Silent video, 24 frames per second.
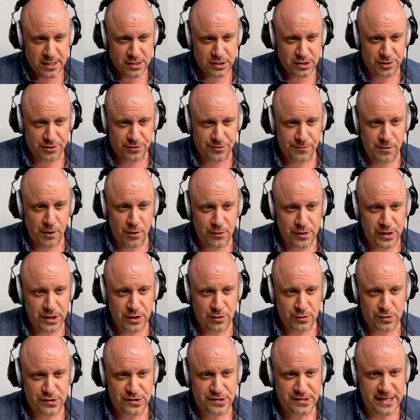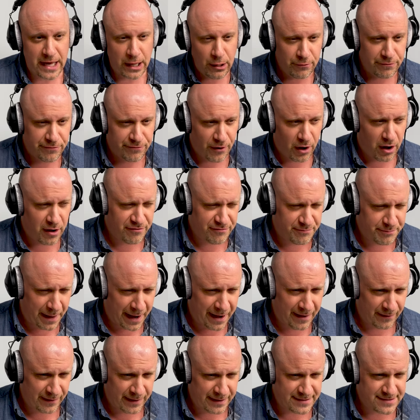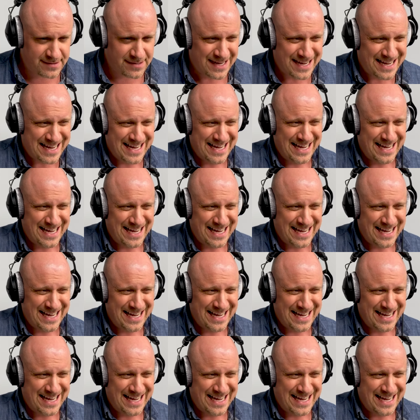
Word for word: to throw yourself off balance,